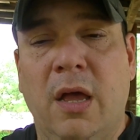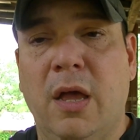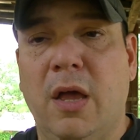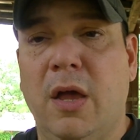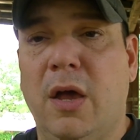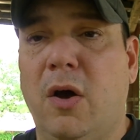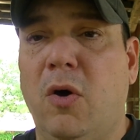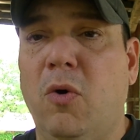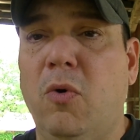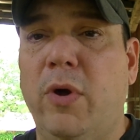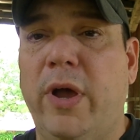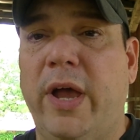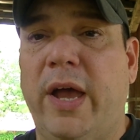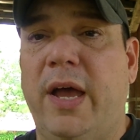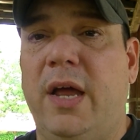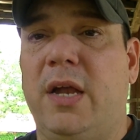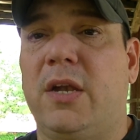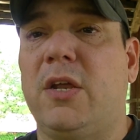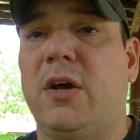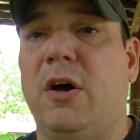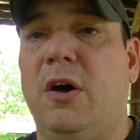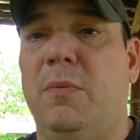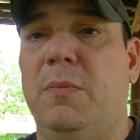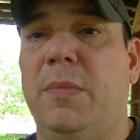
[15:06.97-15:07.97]
Old guy
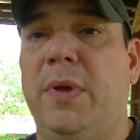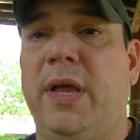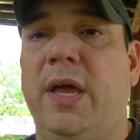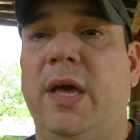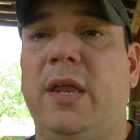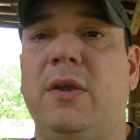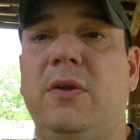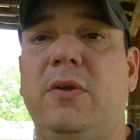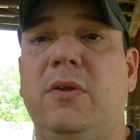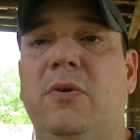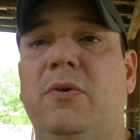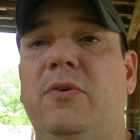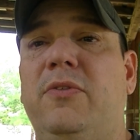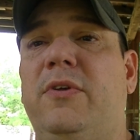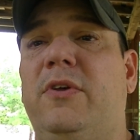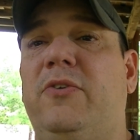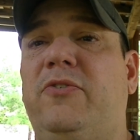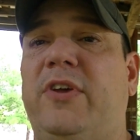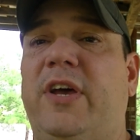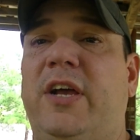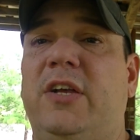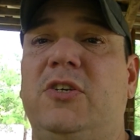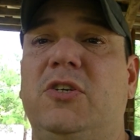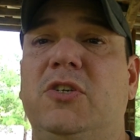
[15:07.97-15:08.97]
taught me how to do
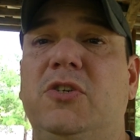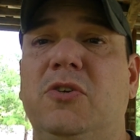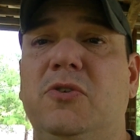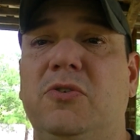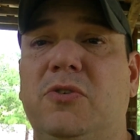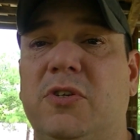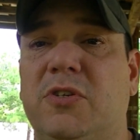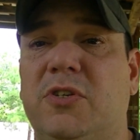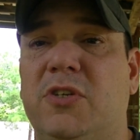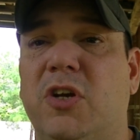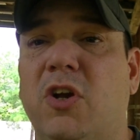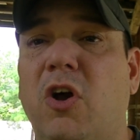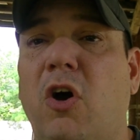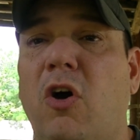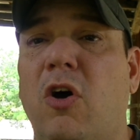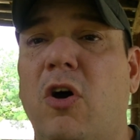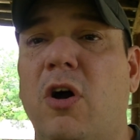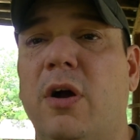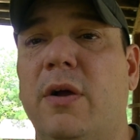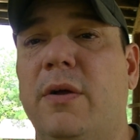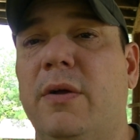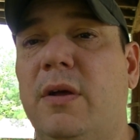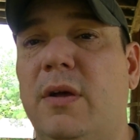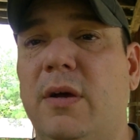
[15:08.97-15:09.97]
this. I actually use a
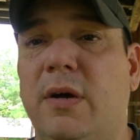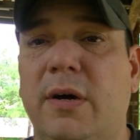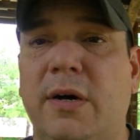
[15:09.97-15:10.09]
cigar.